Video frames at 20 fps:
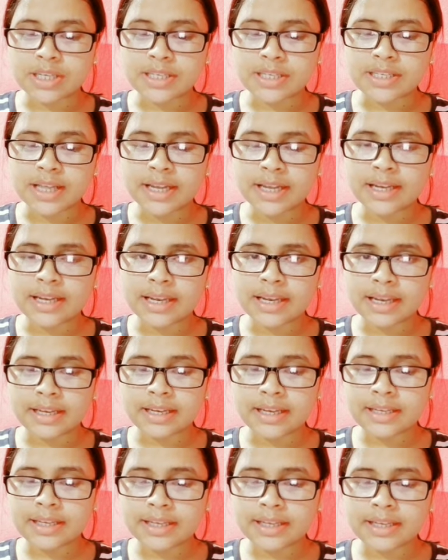is that
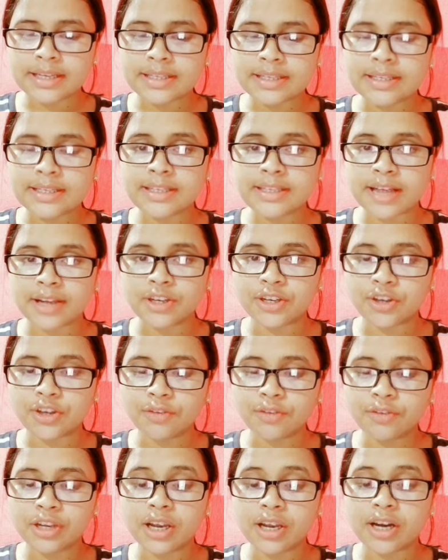it is the study
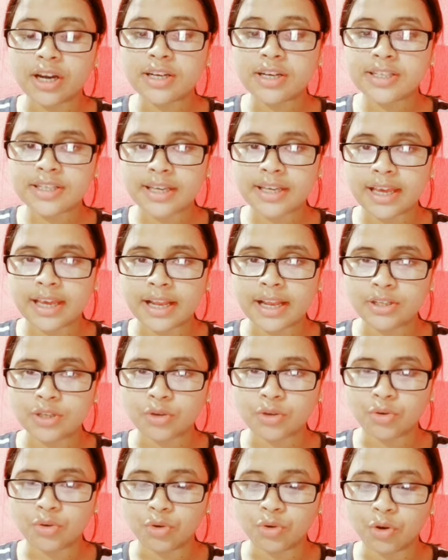of the large scale
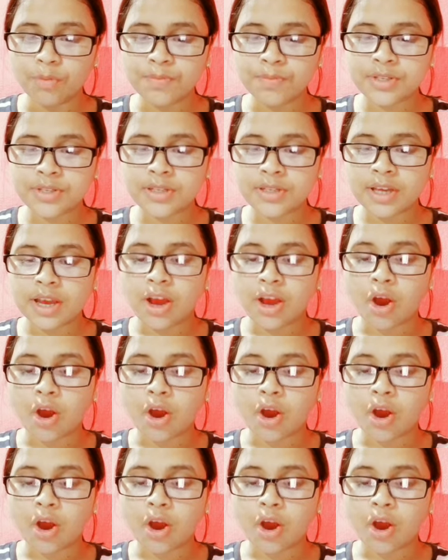groups,